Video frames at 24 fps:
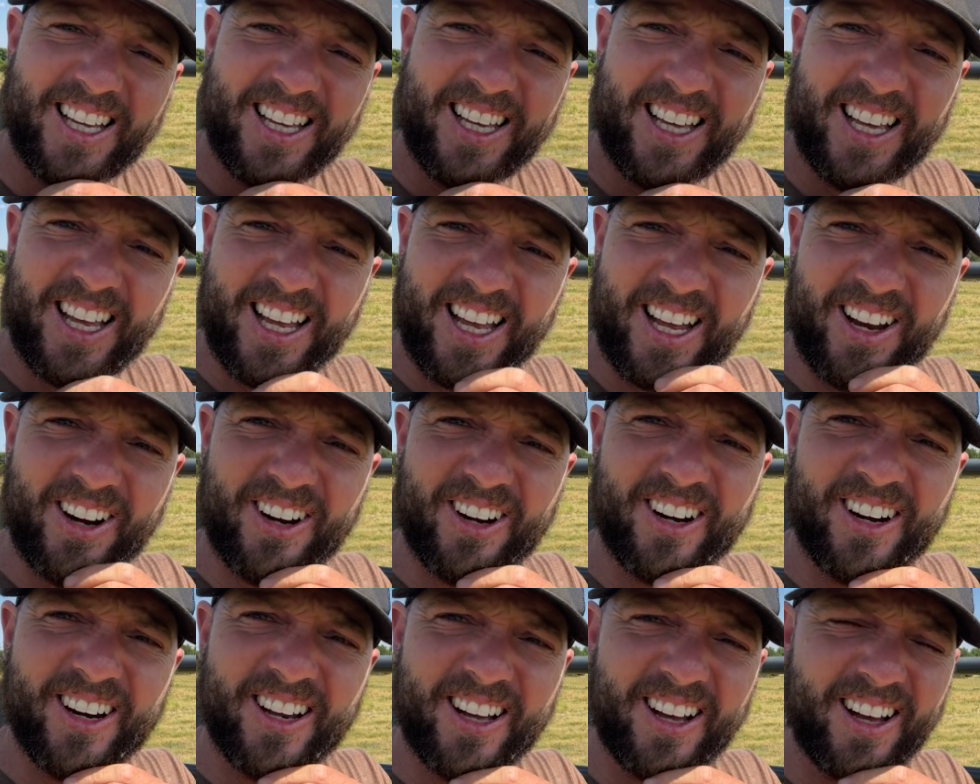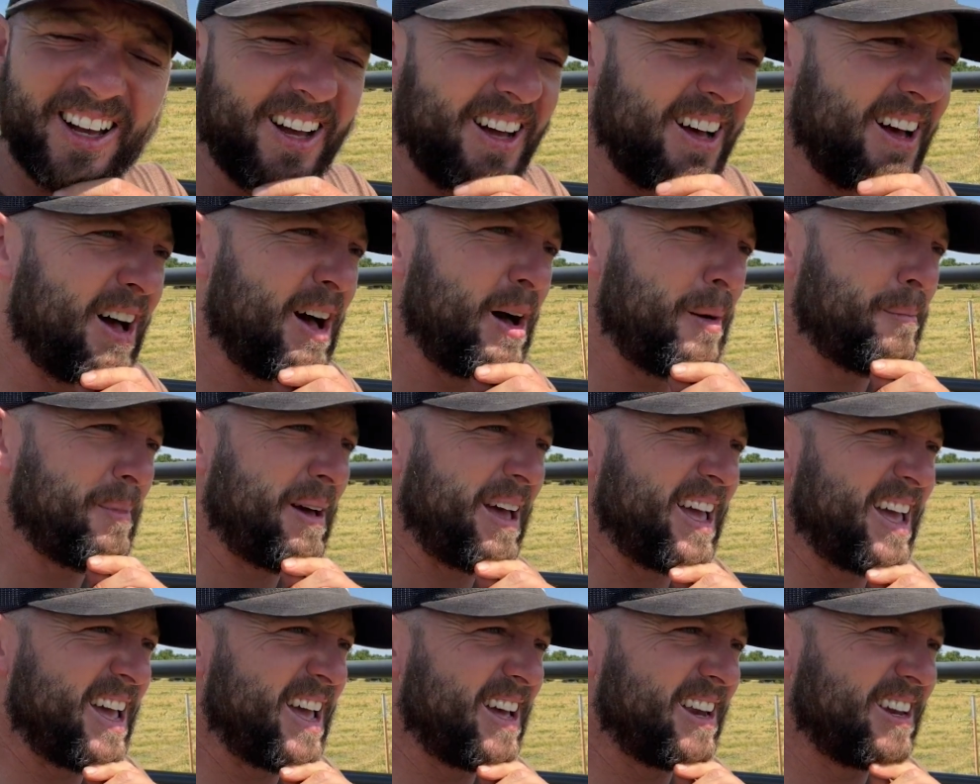here, um
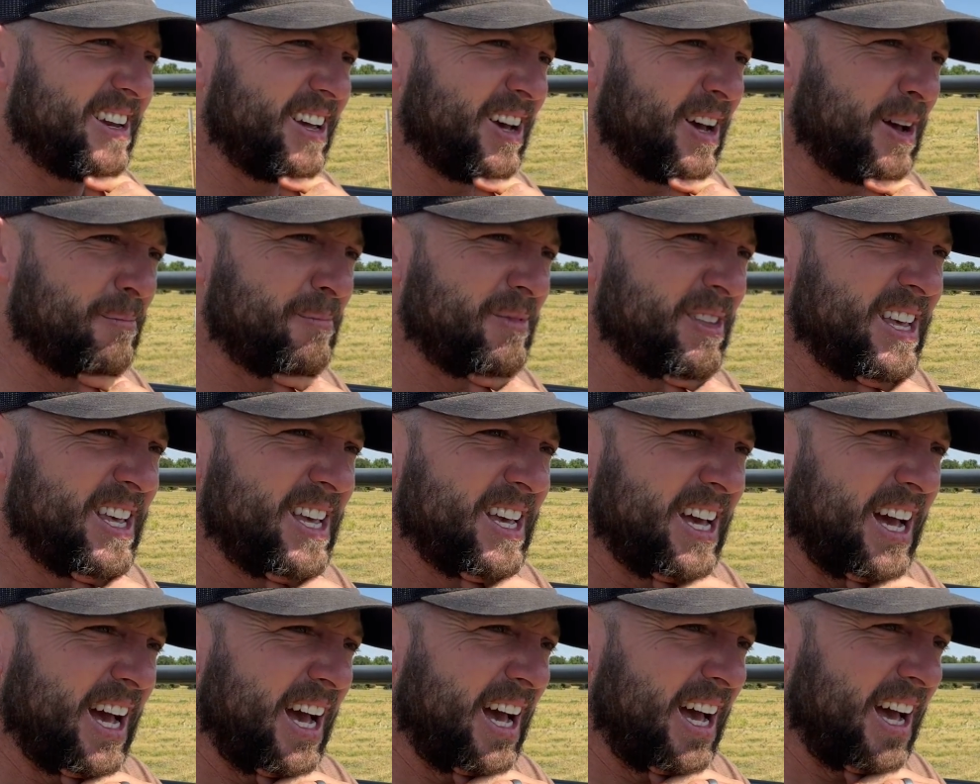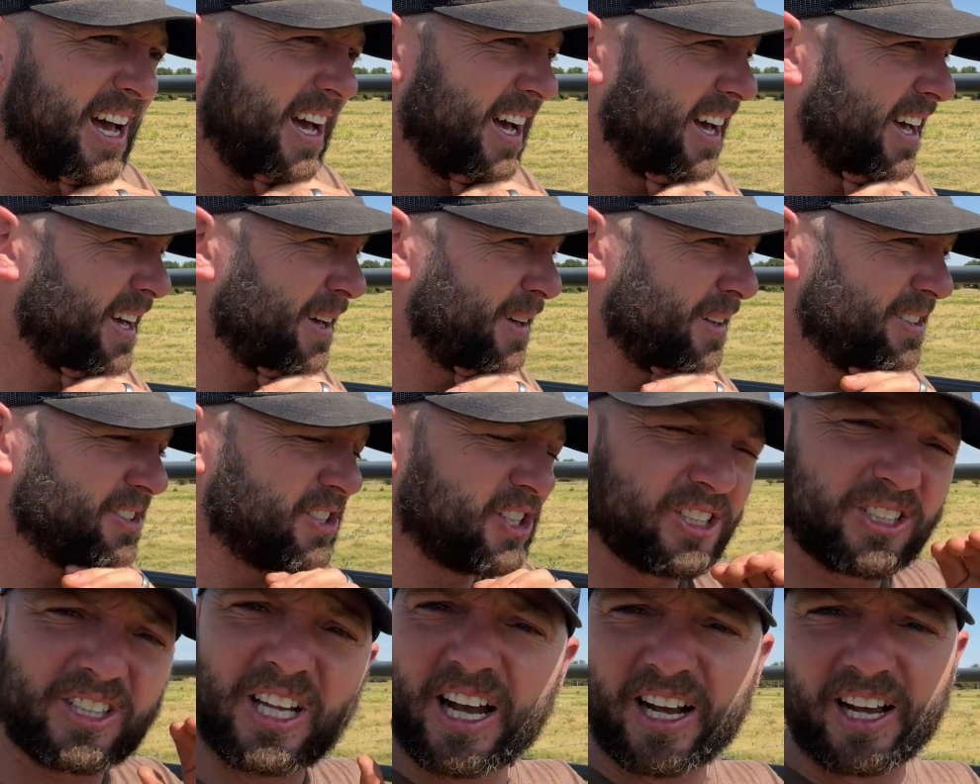and uh, uh
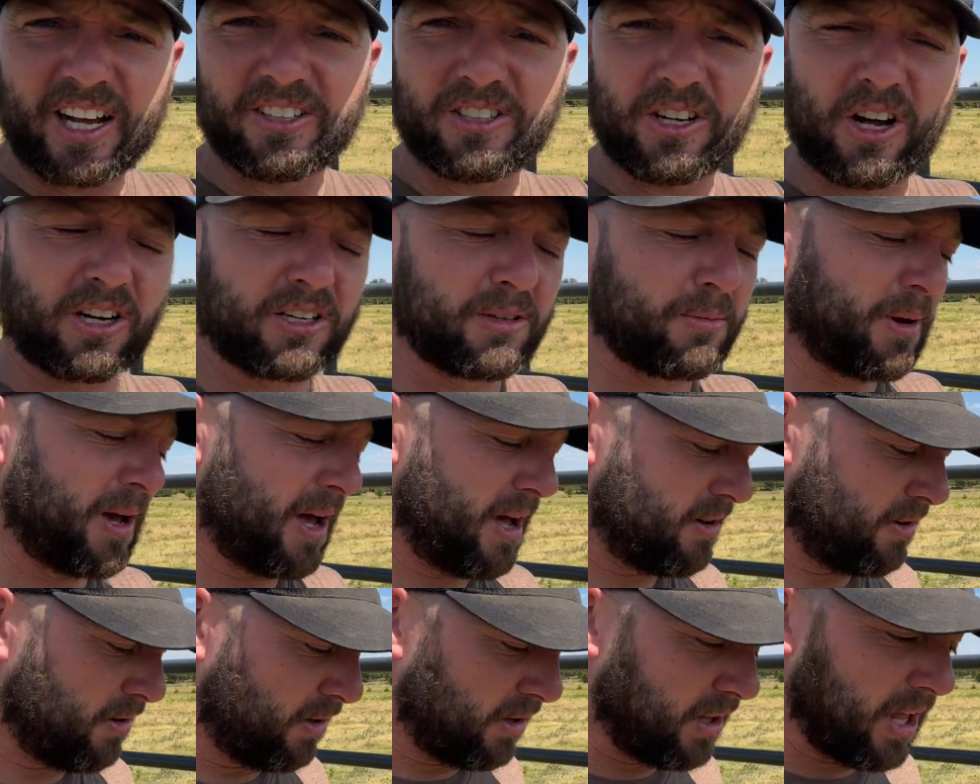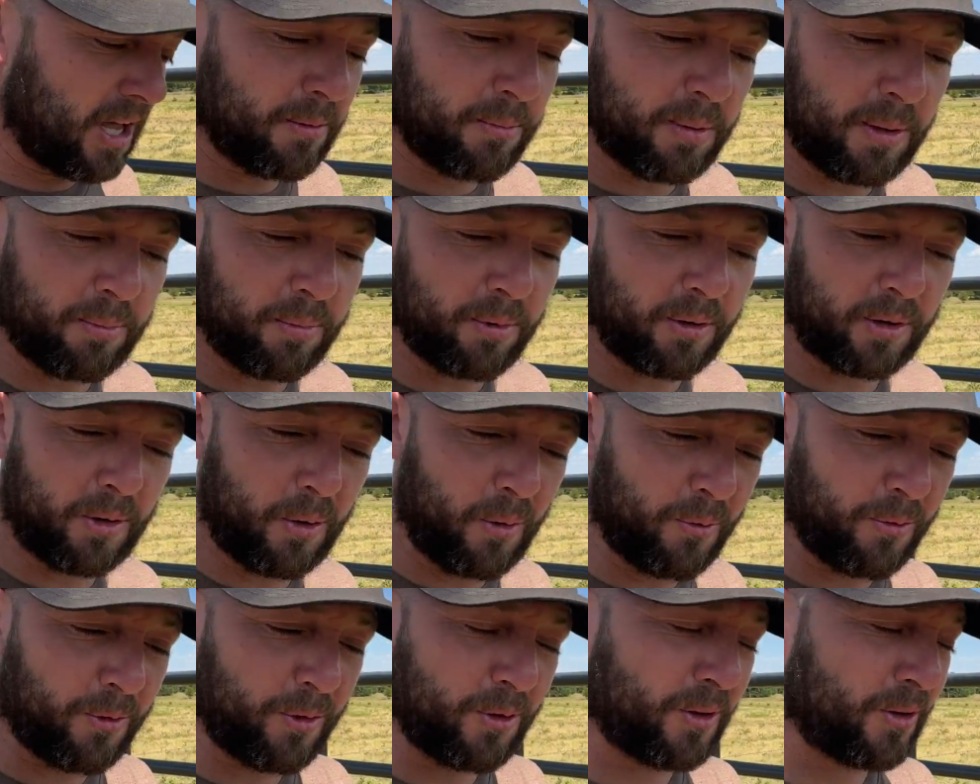just like I talked about, I know a lot of people are
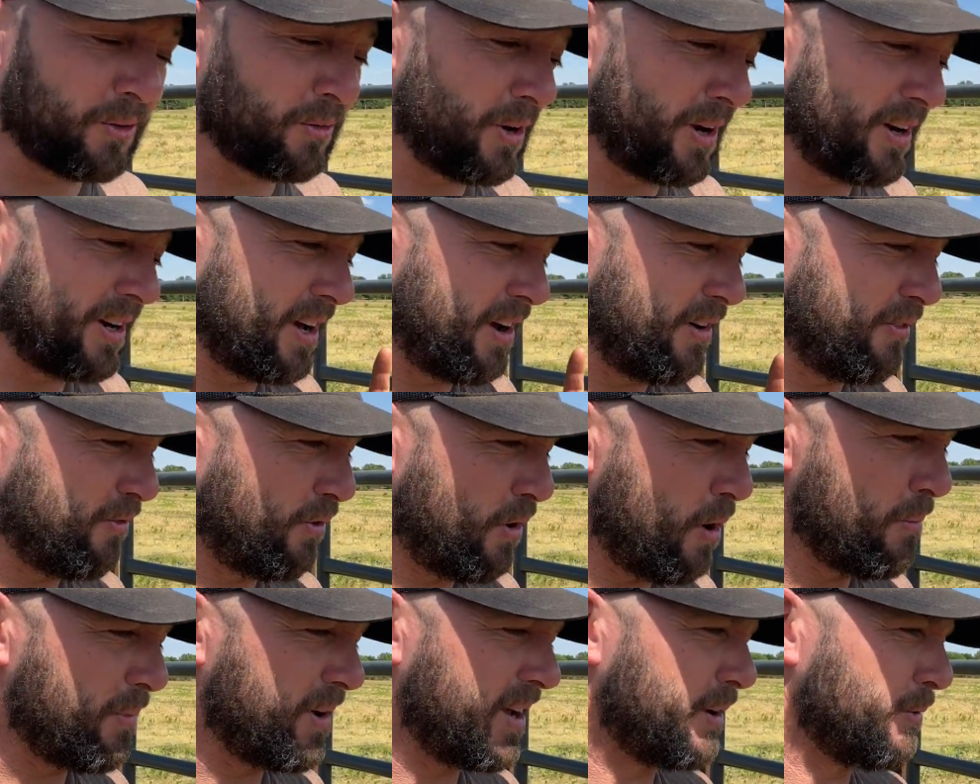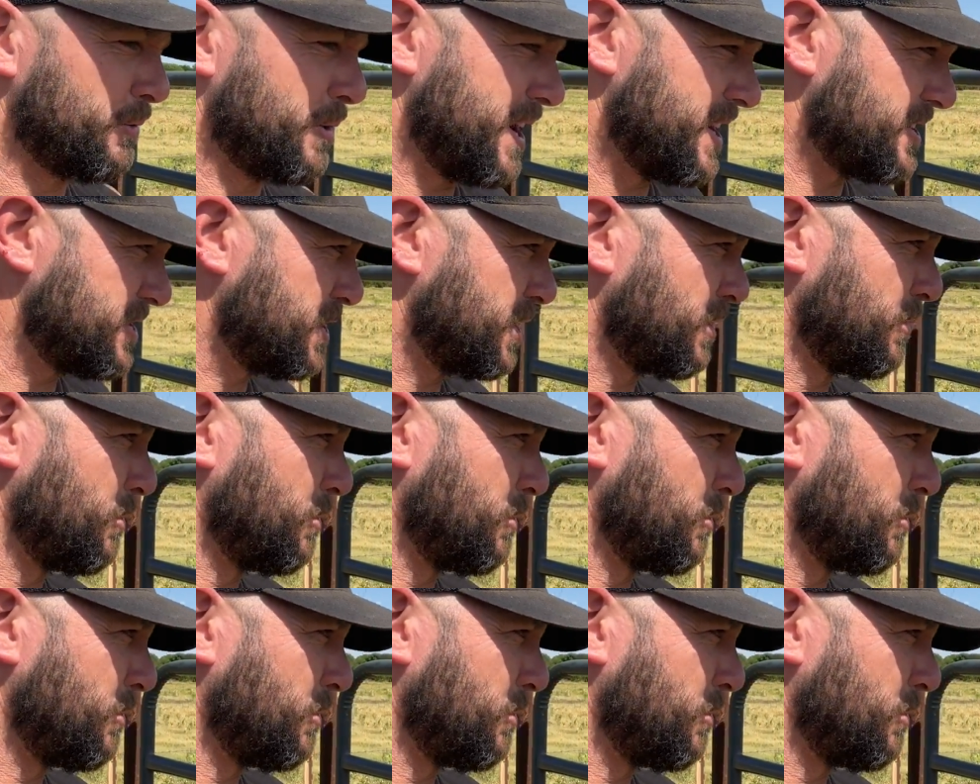going through this right now, farming and ranching